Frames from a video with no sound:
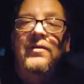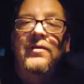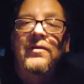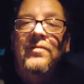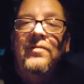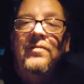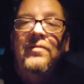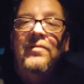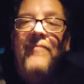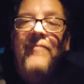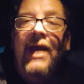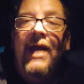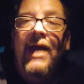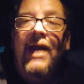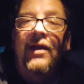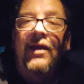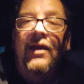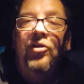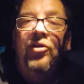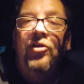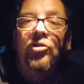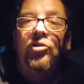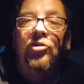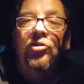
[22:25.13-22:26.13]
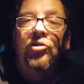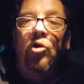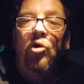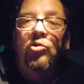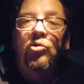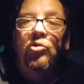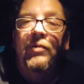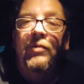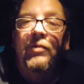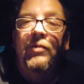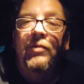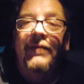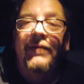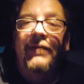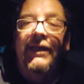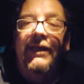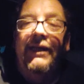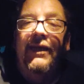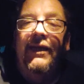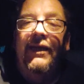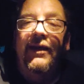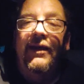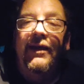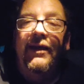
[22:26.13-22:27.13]
Man, I heard the old women
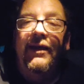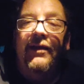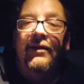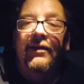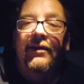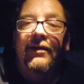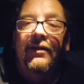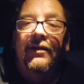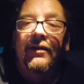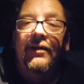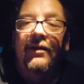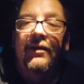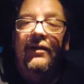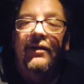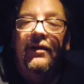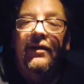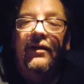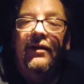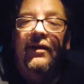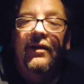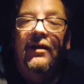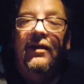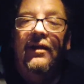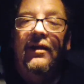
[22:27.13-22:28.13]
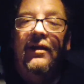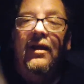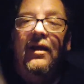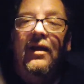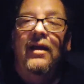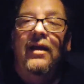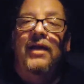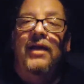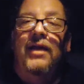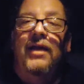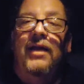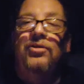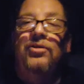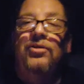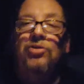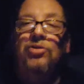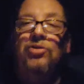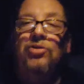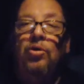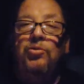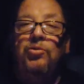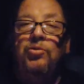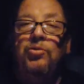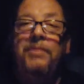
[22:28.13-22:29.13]
again. I heard the
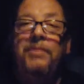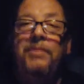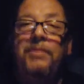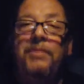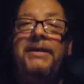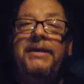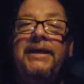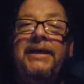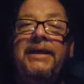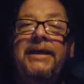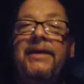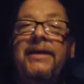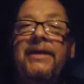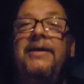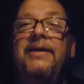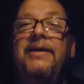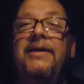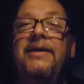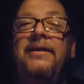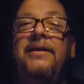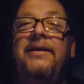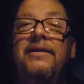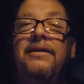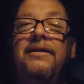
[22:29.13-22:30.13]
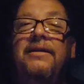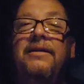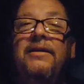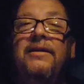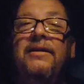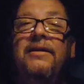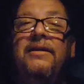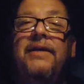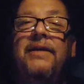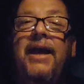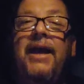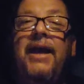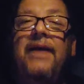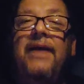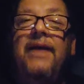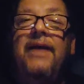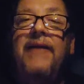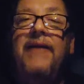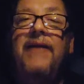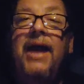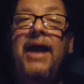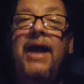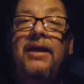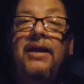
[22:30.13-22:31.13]
old women again.
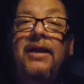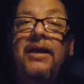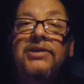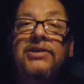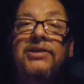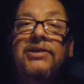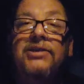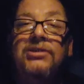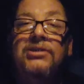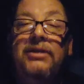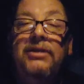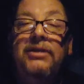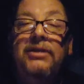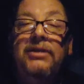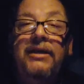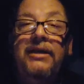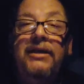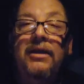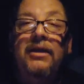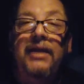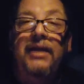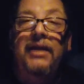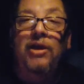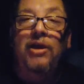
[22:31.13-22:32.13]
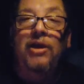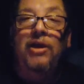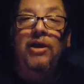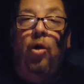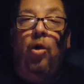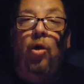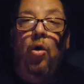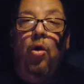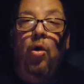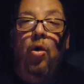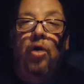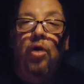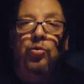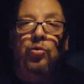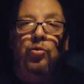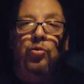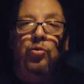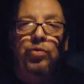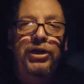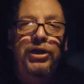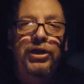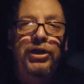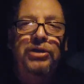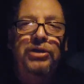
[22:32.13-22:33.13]
And actually, like a
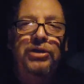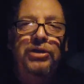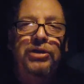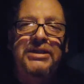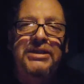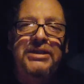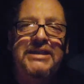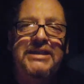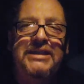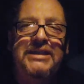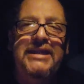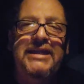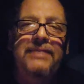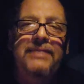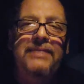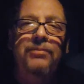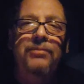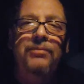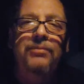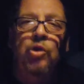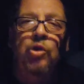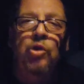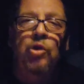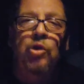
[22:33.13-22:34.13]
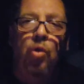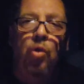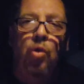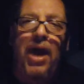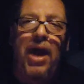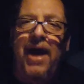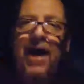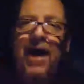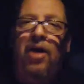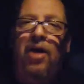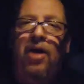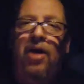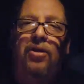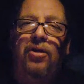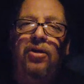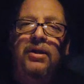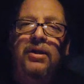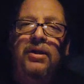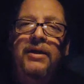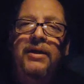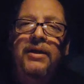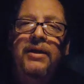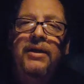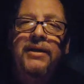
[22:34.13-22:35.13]
real deep growl
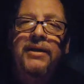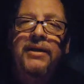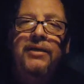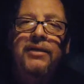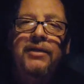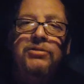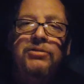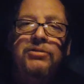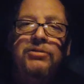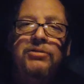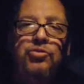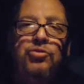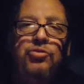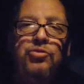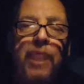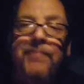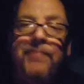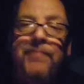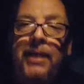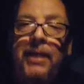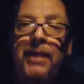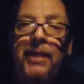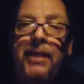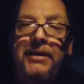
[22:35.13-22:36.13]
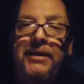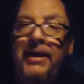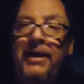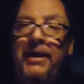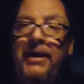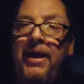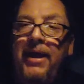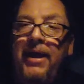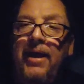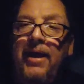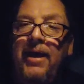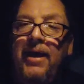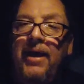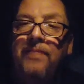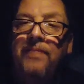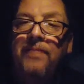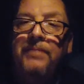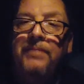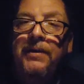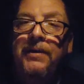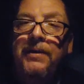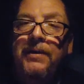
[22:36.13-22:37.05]
that was right by the camp.